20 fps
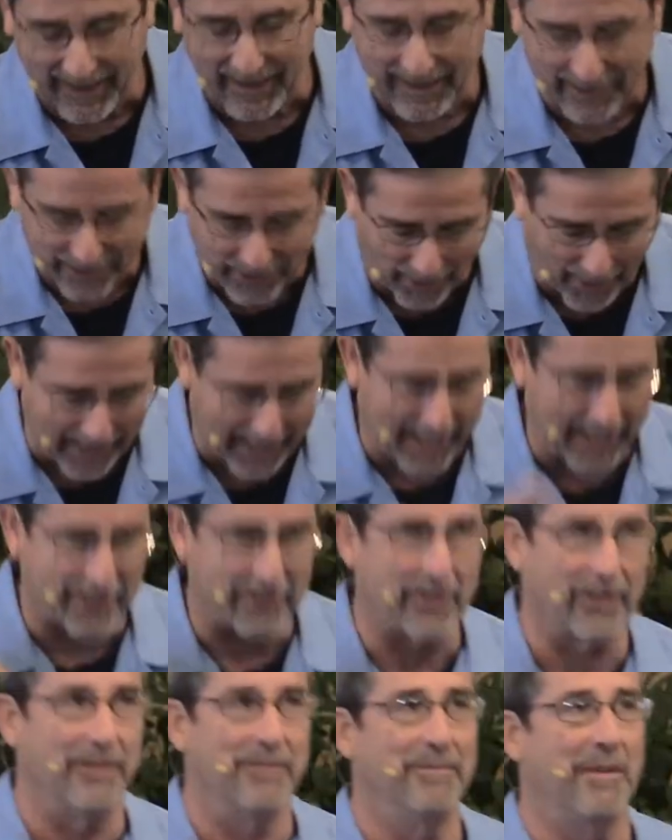So I
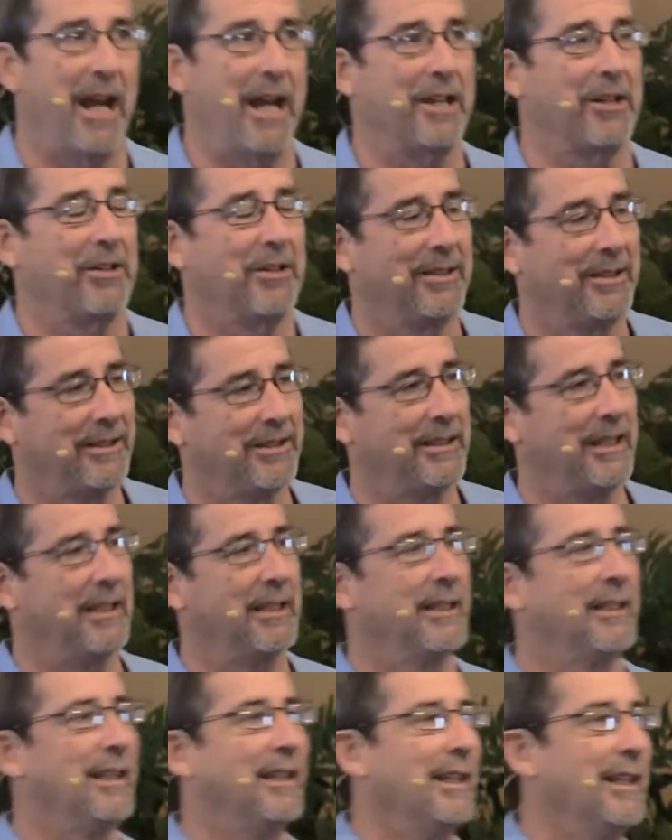answered, Mike.
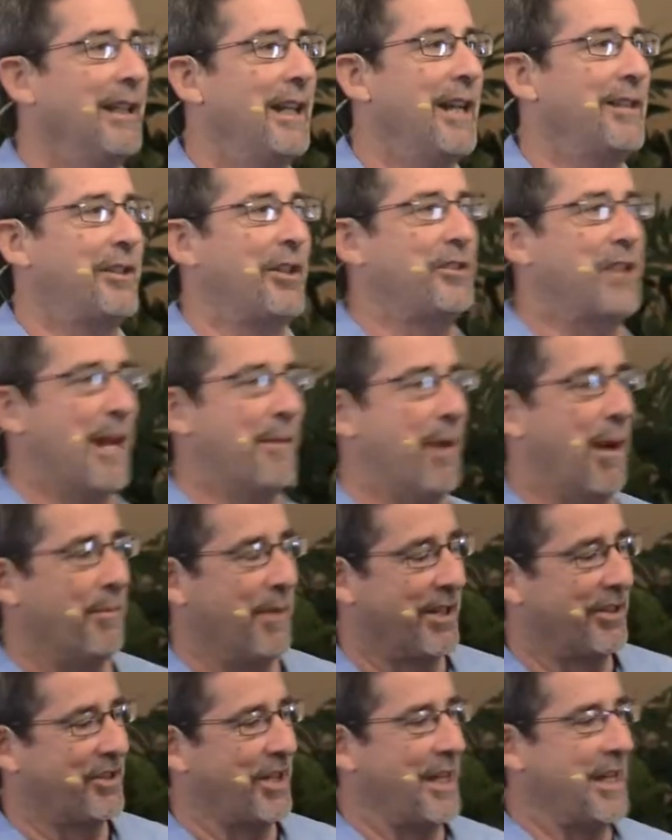He said, Tim, I'm
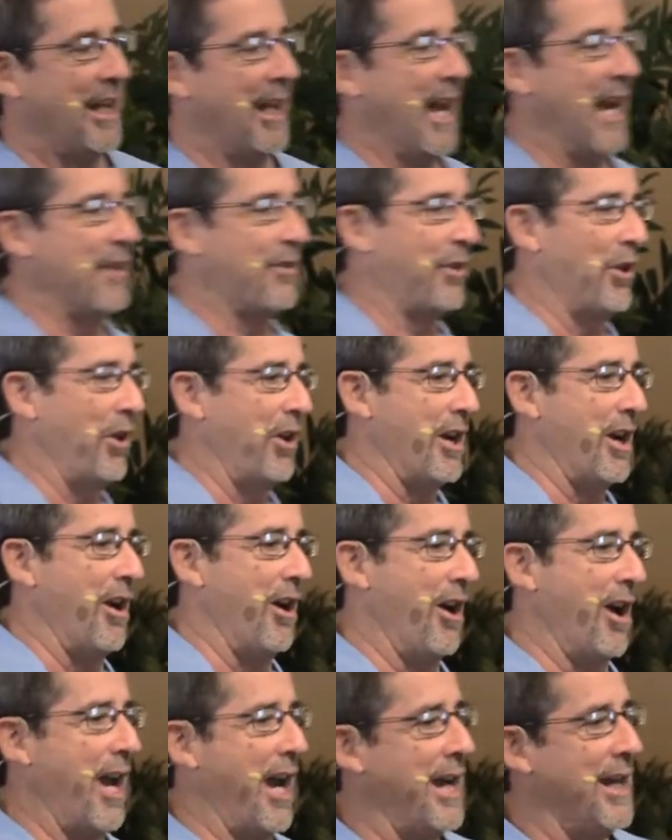going to see you at 8.30,
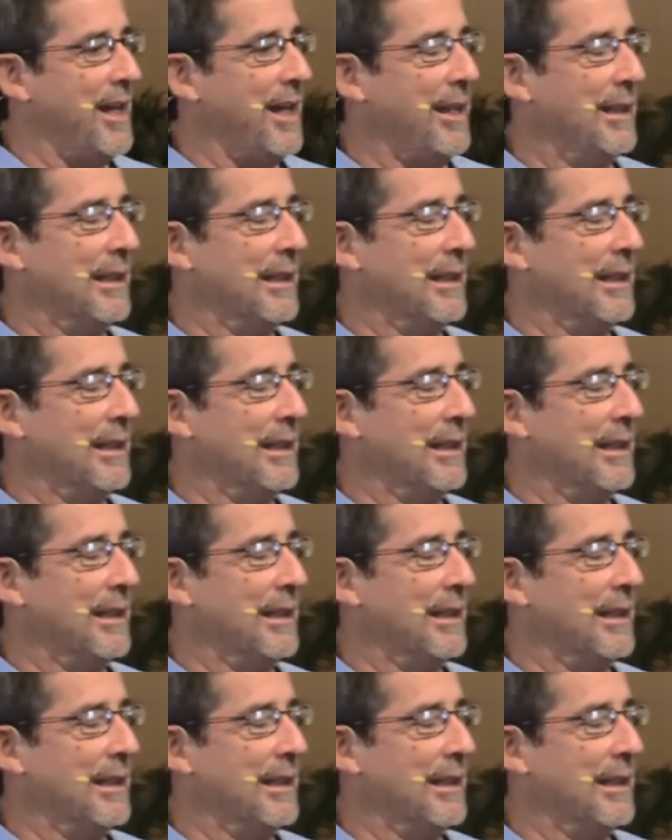aren't